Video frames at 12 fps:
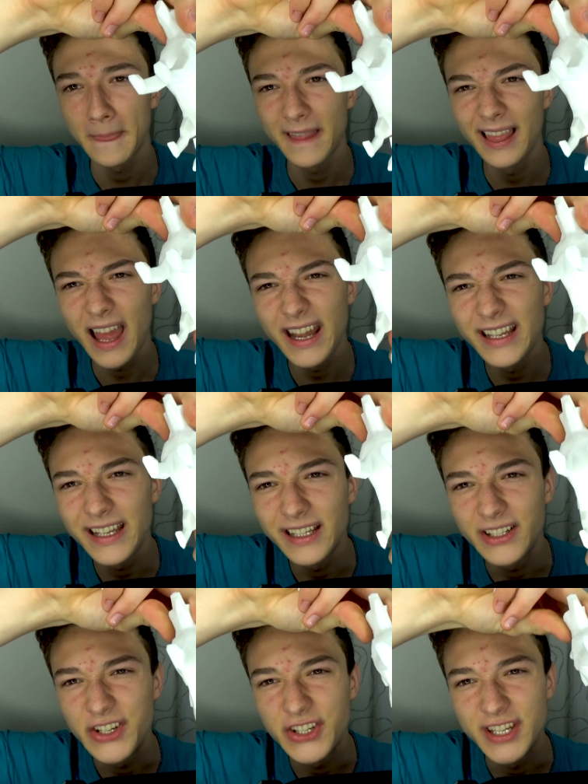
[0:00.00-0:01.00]
lighting
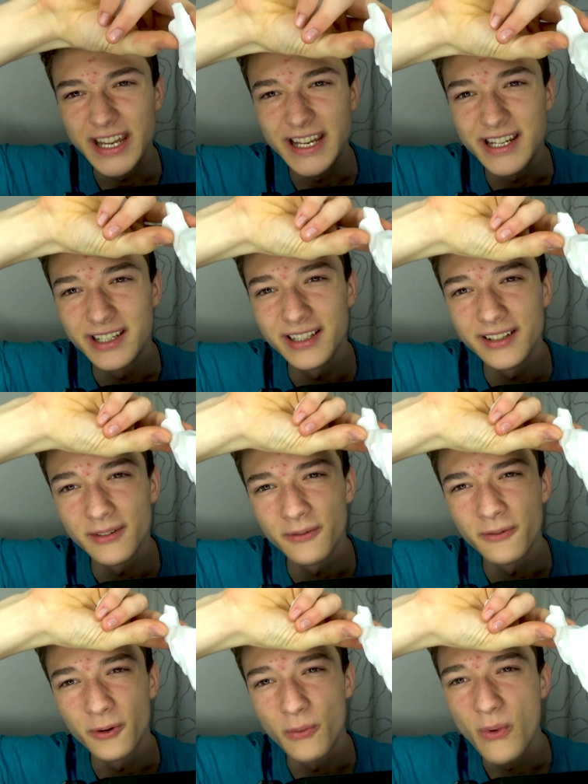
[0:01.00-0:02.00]
here shit
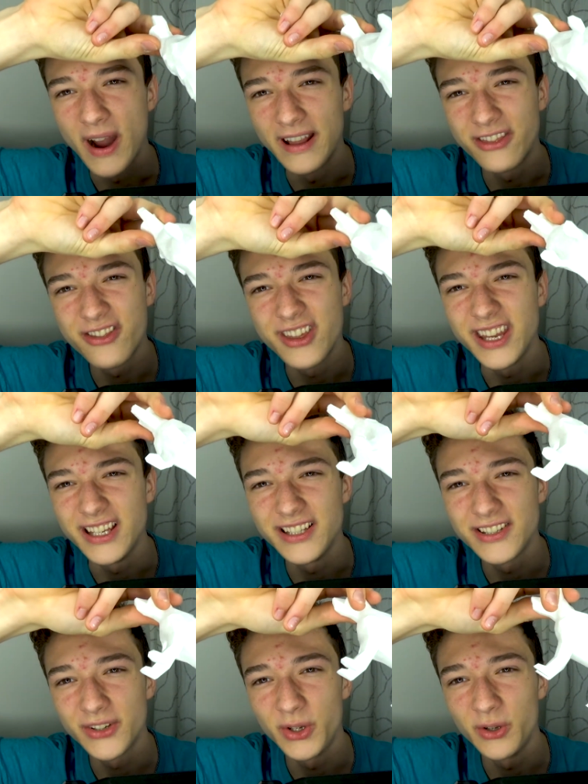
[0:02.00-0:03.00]
for white things,
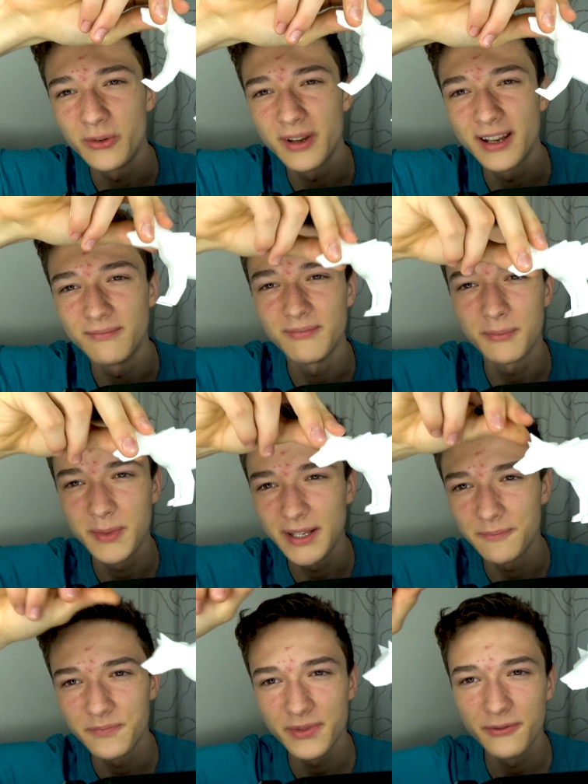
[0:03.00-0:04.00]
so you can. I mean,
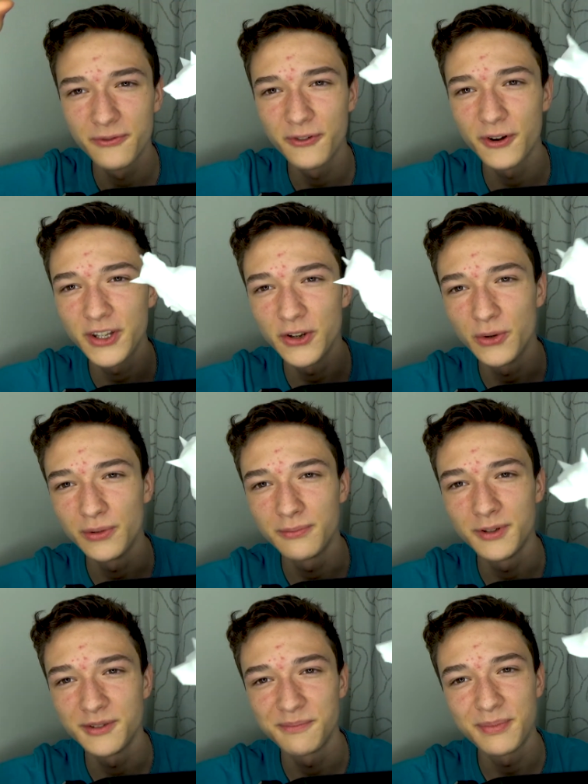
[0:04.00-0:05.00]
for you,
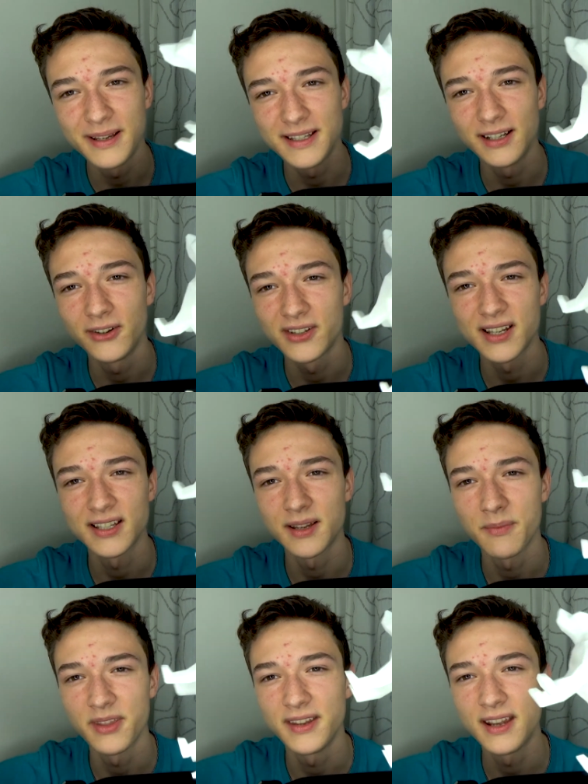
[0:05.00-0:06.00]
this basically looks like something